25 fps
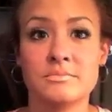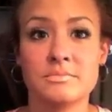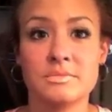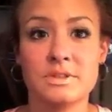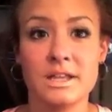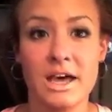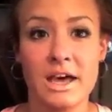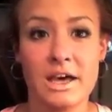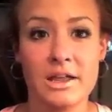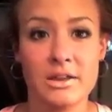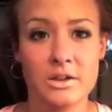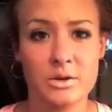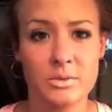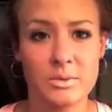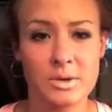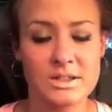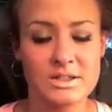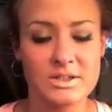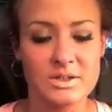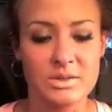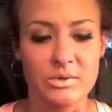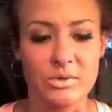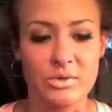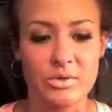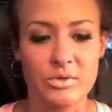The Heather
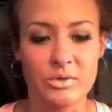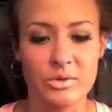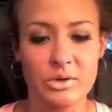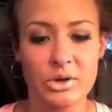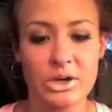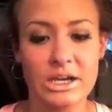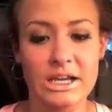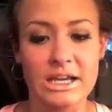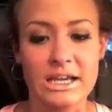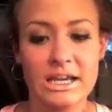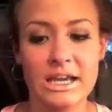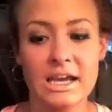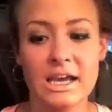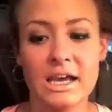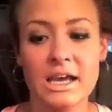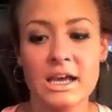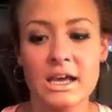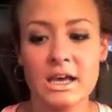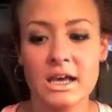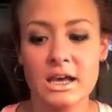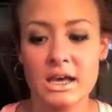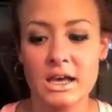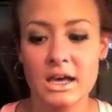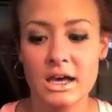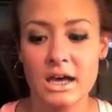123,
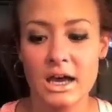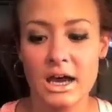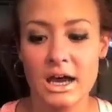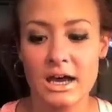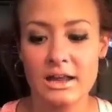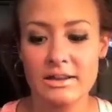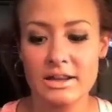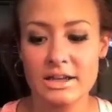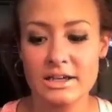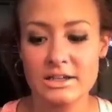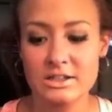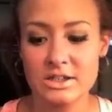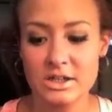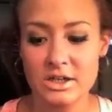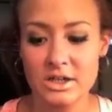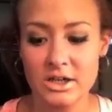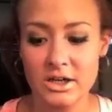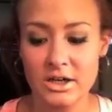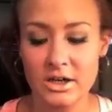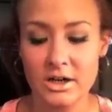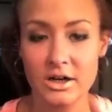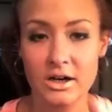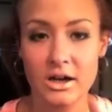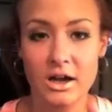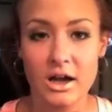I liked
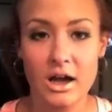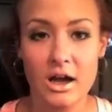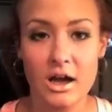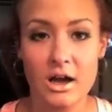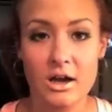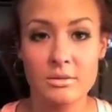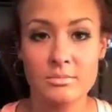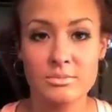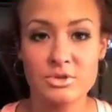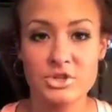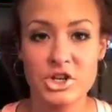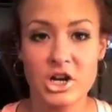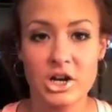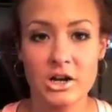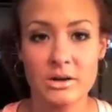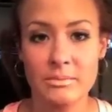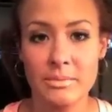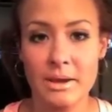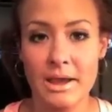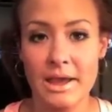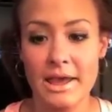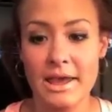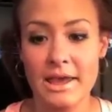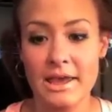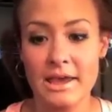her.
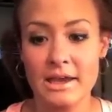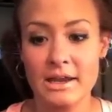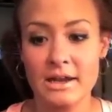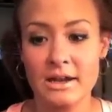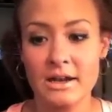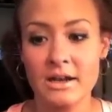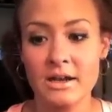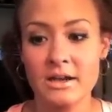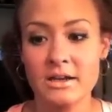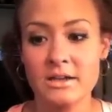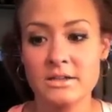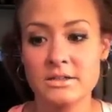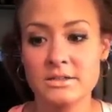Jarmaine.